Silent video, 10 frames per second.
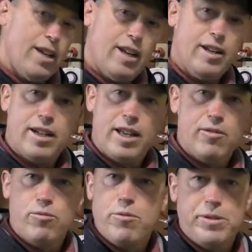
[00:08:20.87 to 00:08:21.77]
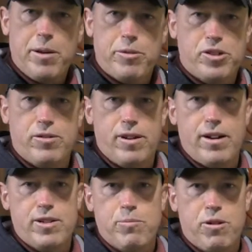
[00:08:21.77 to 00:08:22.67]
And again, room temperature
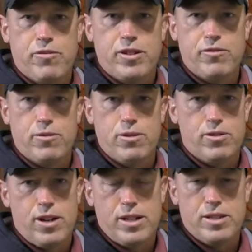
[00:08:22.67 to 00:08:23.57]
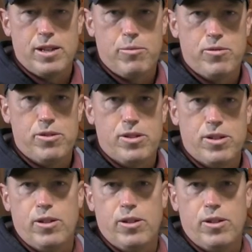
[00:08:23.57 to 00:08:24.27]
air is perfect for drying ski boots.